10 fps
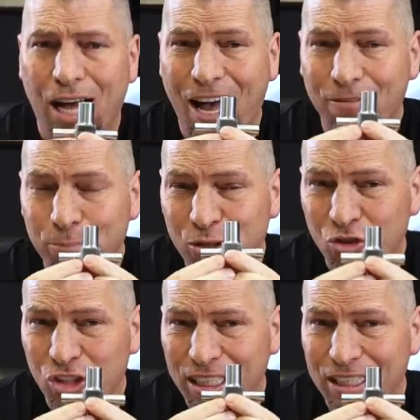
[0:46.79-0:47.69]
I've
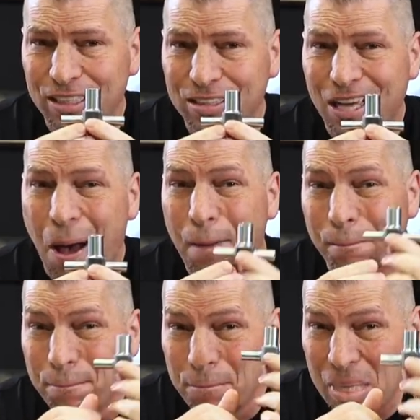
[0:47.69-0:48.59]
machined a
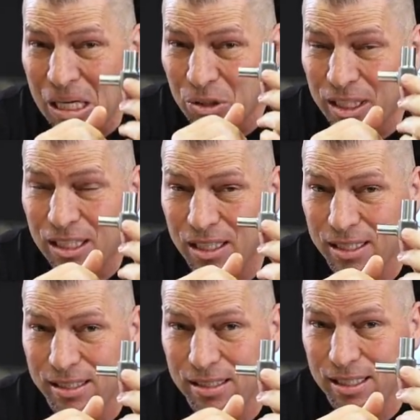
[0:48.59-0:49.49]
million of
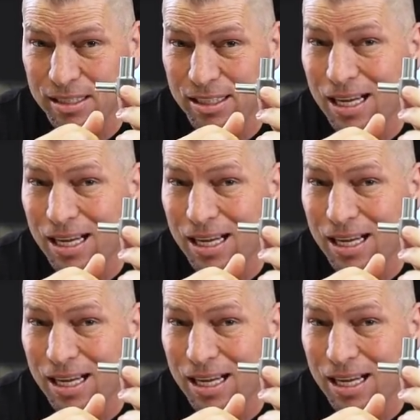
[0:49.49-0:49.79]
these things,